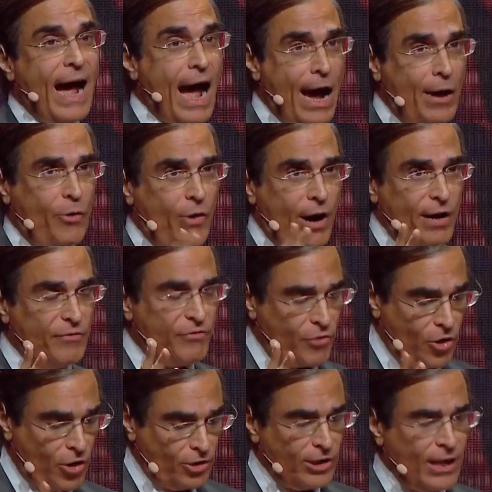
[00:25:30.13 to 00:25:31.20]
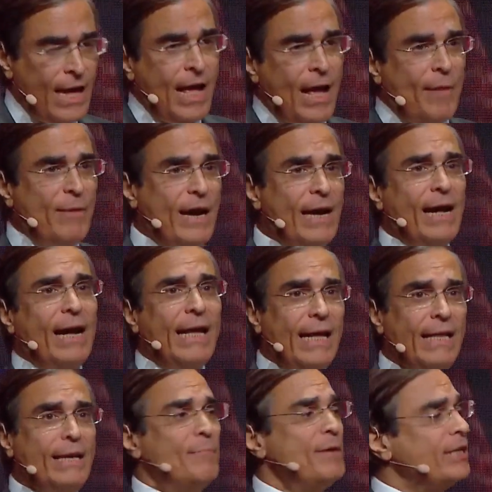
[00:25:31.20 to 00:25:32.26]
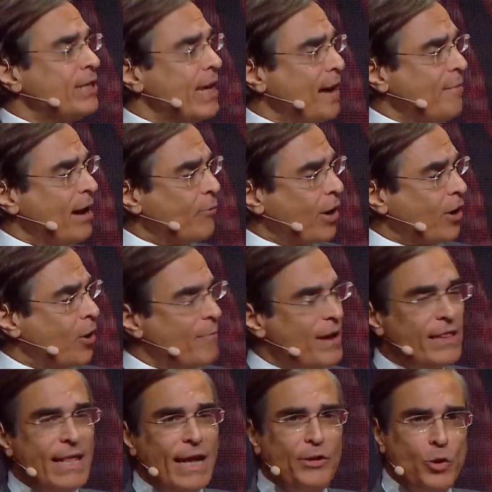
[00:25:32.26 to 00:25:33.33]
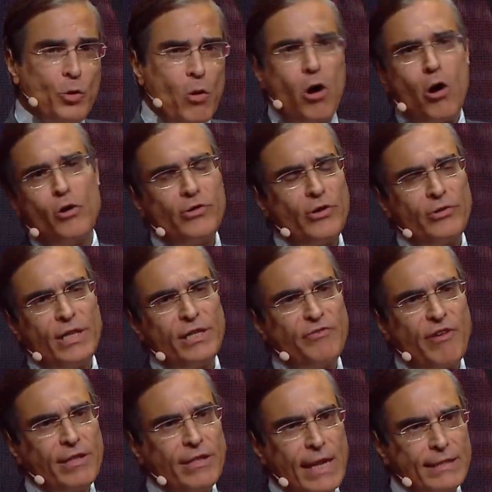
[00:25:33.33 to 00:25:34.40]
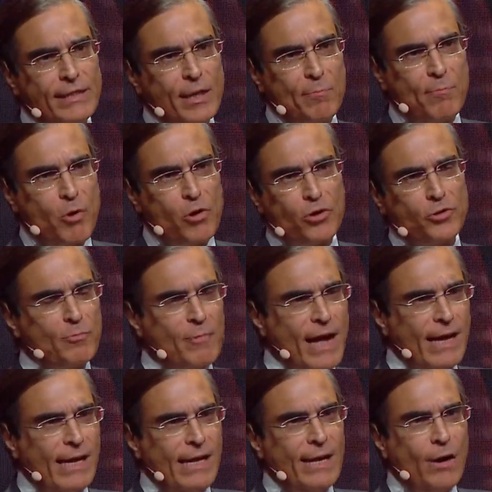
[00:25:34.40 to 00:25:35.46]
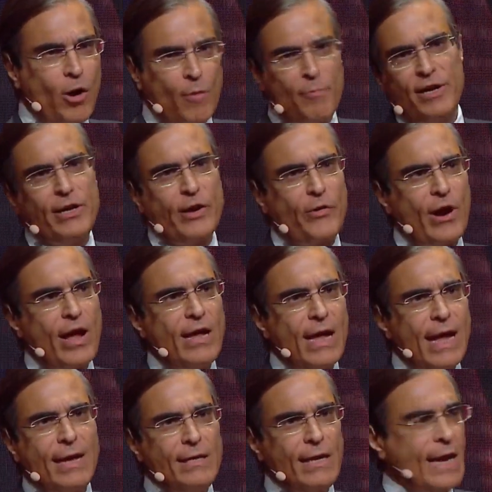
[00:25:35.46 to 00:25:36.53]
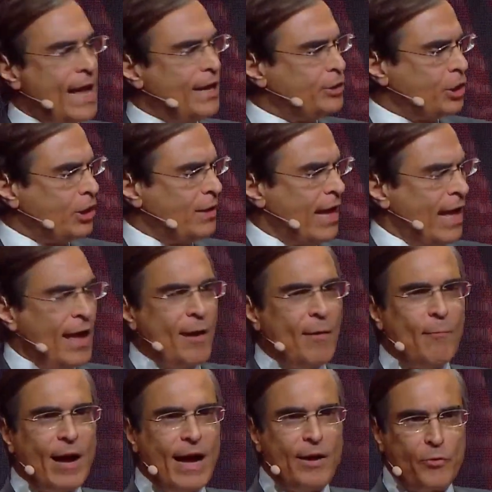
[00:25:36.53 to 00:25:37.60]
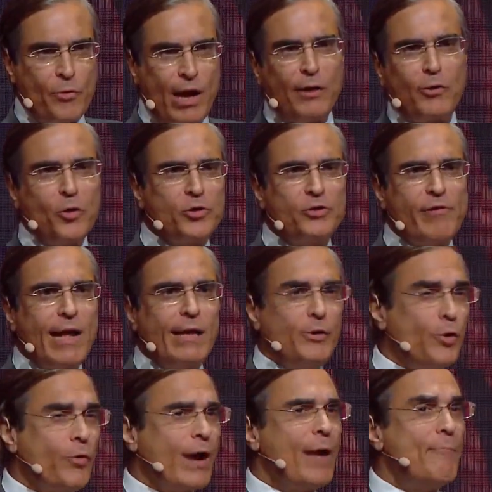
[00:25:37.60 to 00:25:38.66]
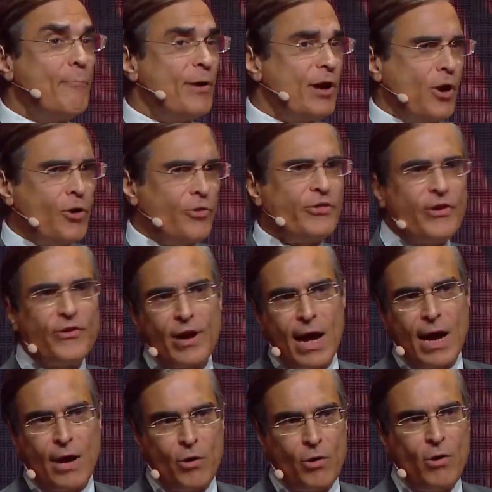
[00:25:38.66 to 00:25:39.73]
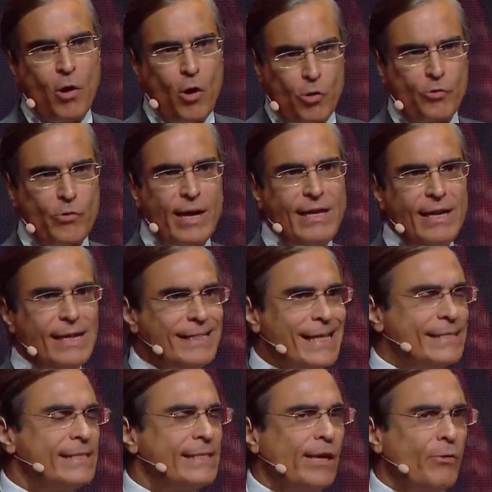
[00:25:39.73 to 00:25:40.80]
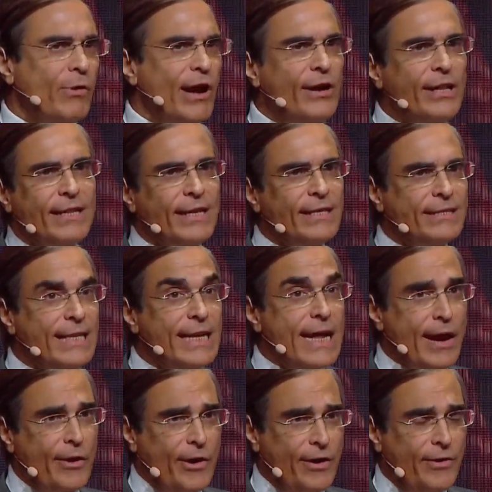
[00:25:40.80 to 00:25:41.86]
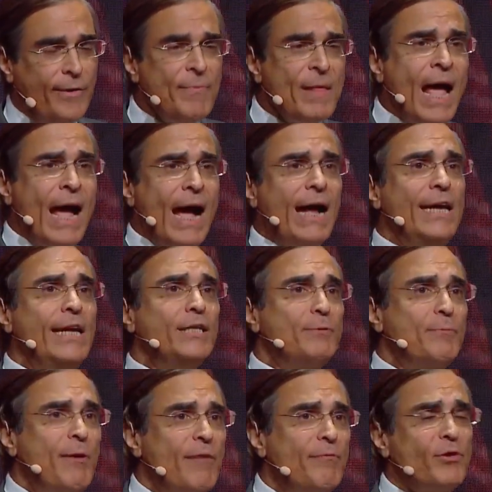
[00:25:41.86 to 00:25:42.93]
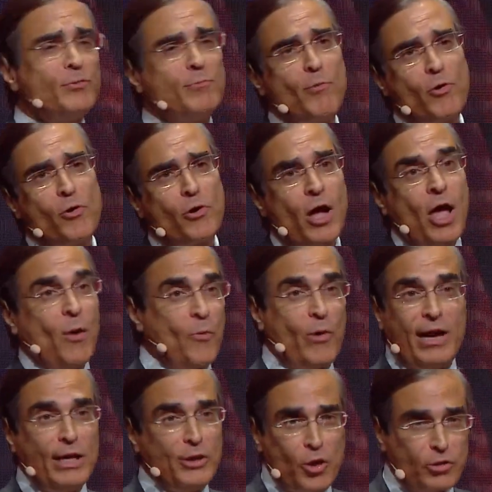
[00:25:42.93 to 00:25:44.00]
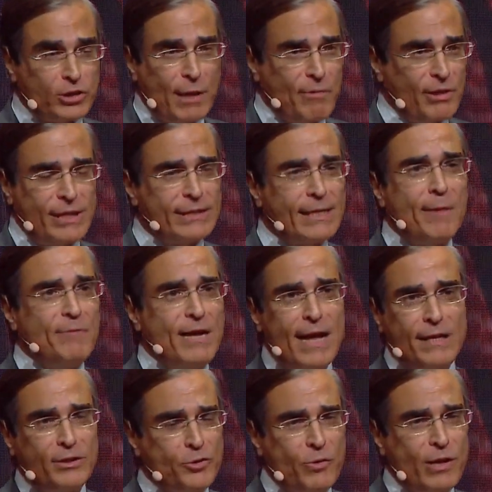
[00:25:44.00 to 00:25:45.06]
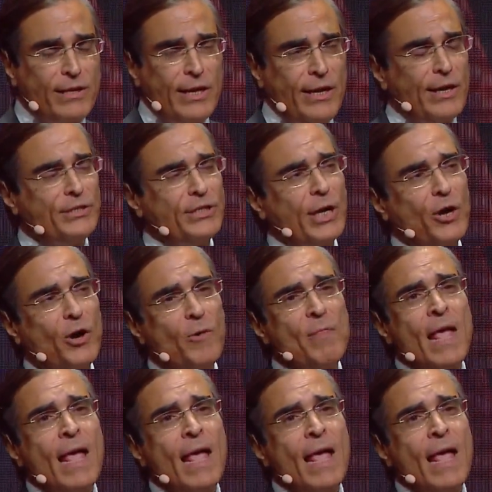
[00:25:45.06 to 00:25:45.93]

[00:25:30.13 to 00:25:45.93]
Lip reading: Agora in front. But in the meantime, I recommend that you order these fantastic books by Aubrey de Grey, Ending Aging, by Ray Kurzweil. You can pre-order now already. The Singularity is Nearer. And his previous book, where he talks about the same dates, 20 years ago,